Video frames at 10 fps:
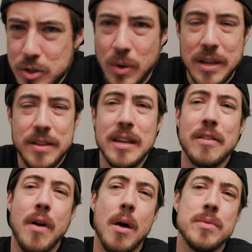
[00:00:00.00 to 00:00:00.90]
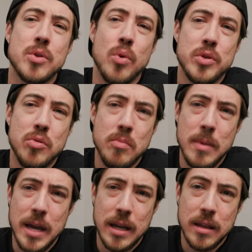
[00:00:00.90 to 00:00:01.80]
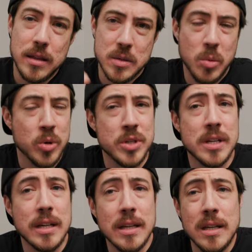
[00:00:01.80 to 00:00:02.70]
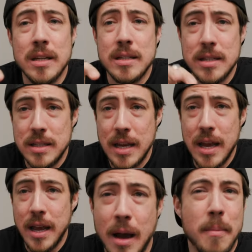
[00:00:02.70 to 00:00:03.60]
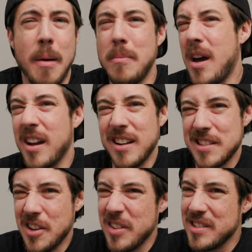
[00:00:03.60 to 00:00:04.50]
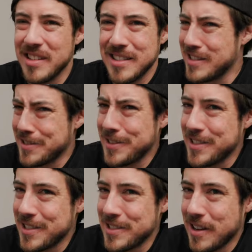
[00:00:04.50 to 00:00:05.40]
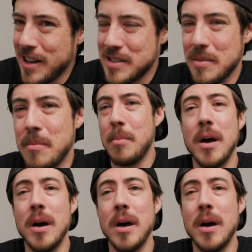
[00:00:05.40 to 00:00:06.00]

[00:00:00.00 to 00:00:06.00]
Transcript: So I think if I was going to make this purchase again today, I'm, I'm not gonna sell this lens. This lens is awesome.